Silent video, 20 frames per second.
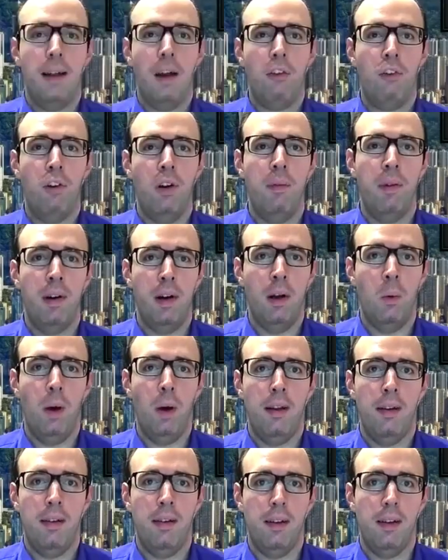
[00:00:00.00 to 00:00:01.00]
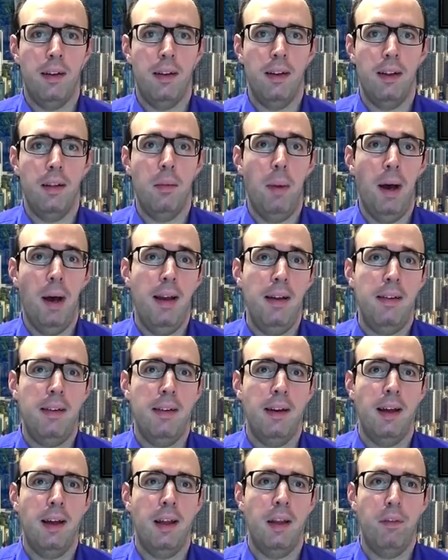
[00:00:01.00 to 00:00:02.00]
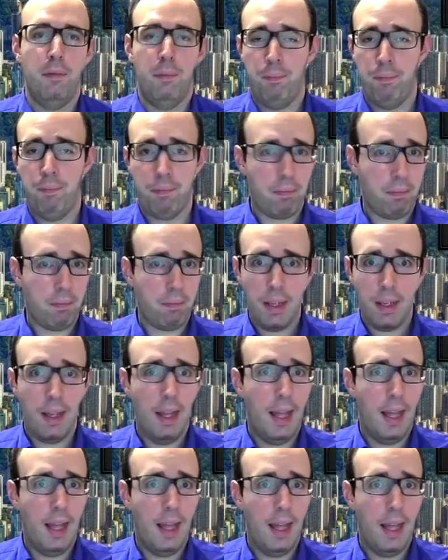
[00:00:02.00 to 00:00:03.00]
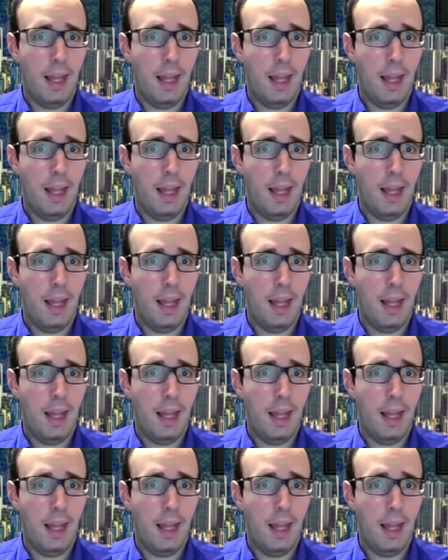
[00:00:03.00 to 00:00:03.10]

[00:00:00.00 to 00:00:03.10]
actually very wise advice, and I've had this